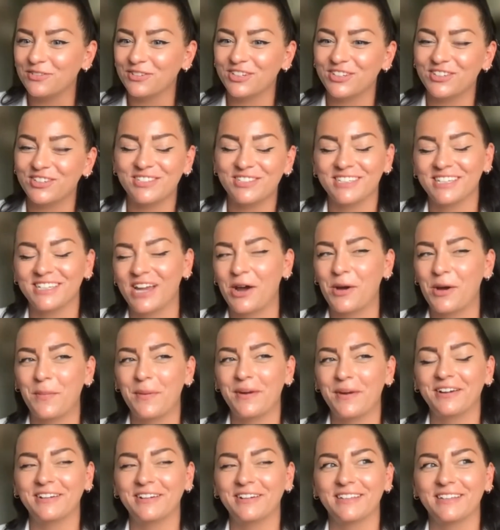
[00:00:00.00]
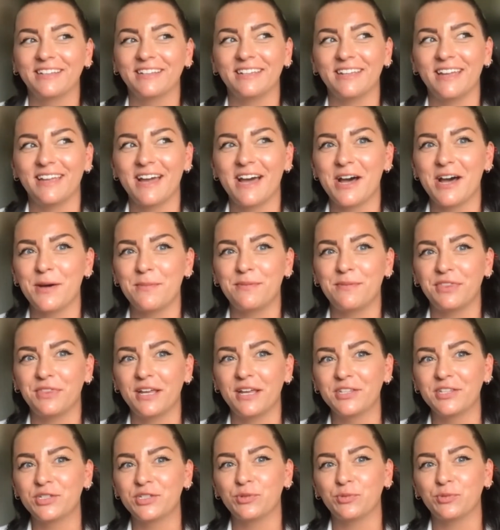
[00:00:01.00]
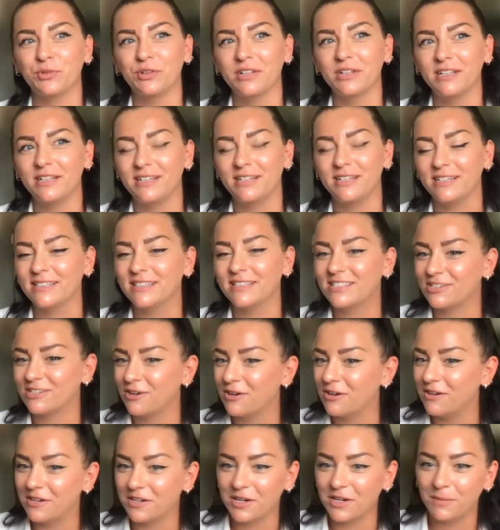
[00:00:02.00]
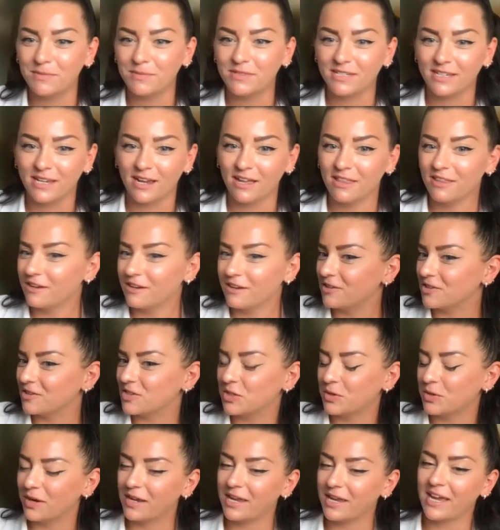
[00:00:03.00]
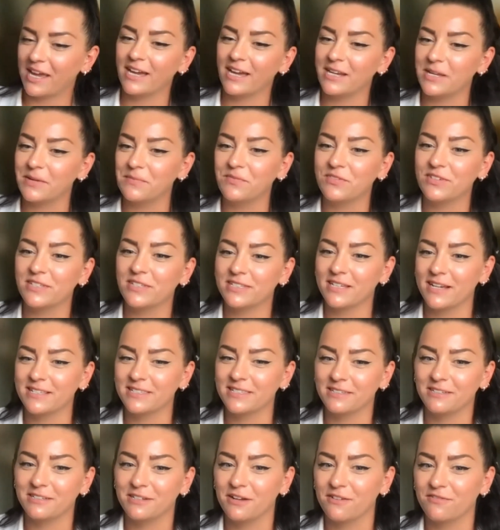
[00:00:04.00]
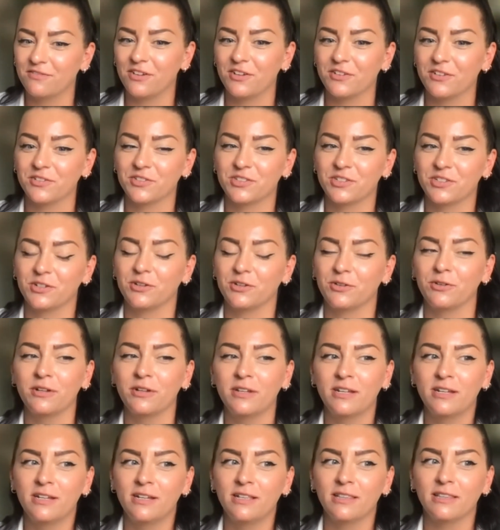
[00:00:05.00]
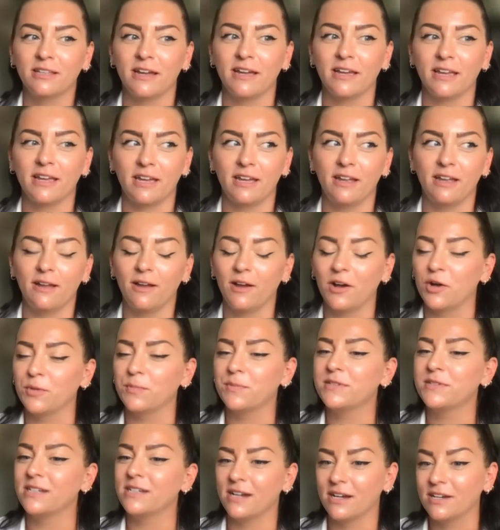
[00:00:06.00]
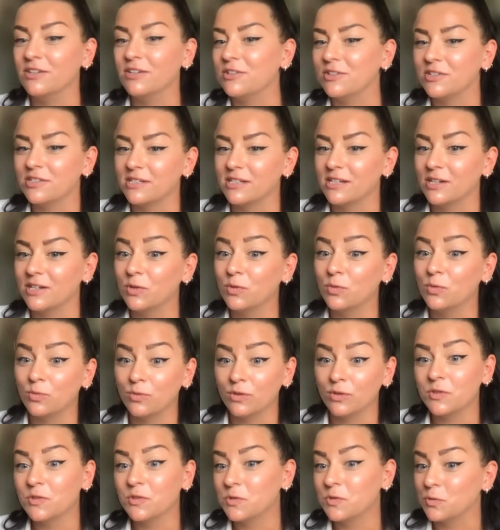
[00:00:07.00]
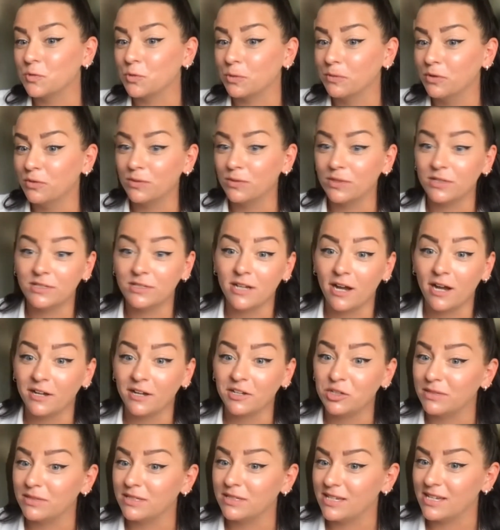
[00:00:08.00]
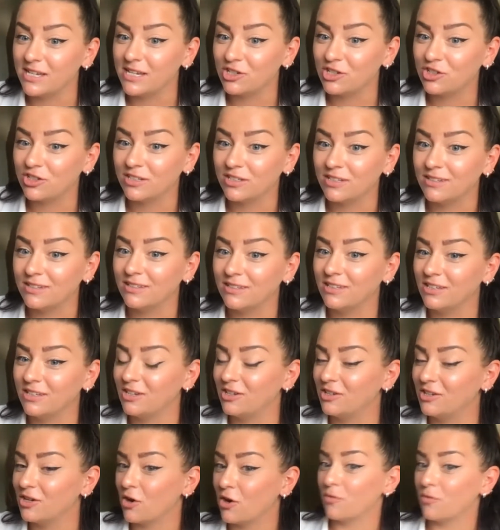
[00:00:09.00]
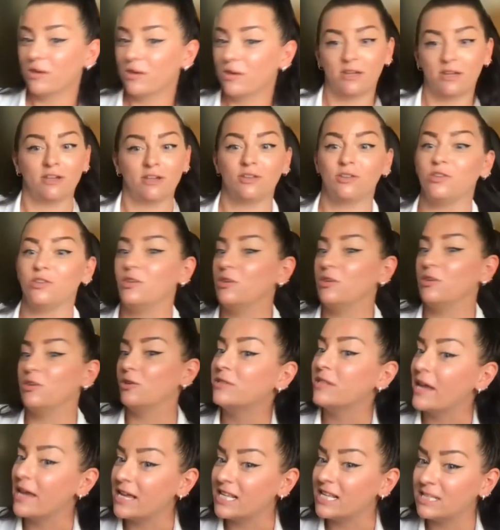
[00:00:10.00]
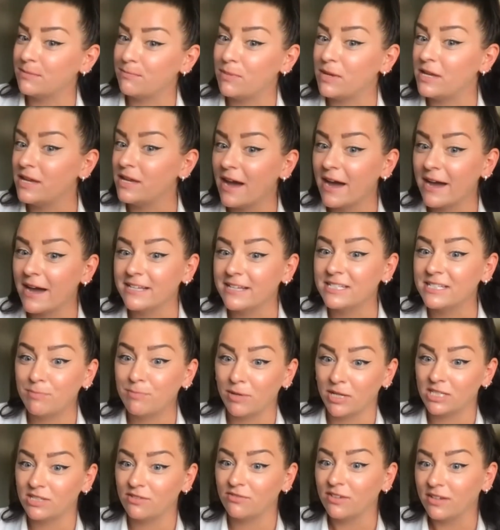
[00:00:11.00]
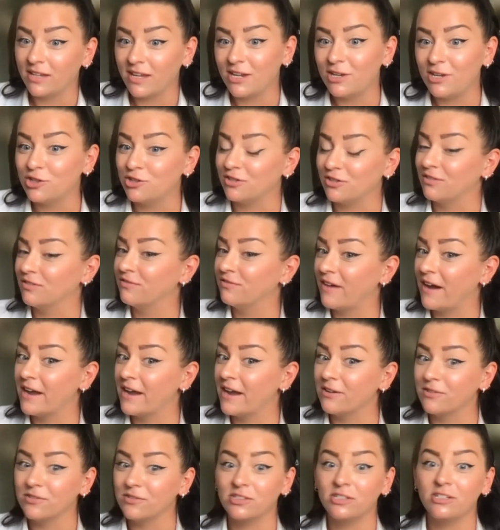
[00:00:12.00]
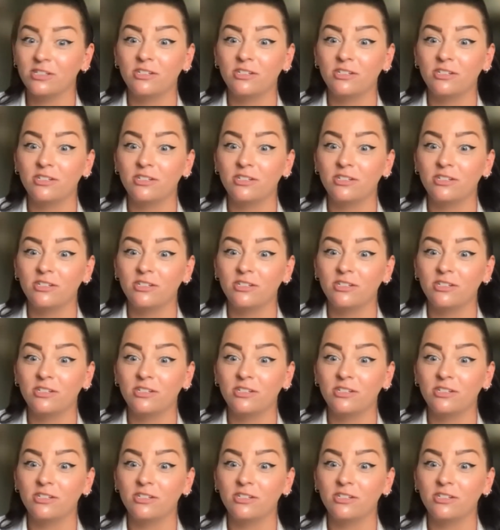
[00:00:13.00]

we're using now, apparently. Okay. Yeah, but that's really, it's starting to come together. So I can't emphasize enough also, like it helps to understand what's normal with documentation. Use API specification files,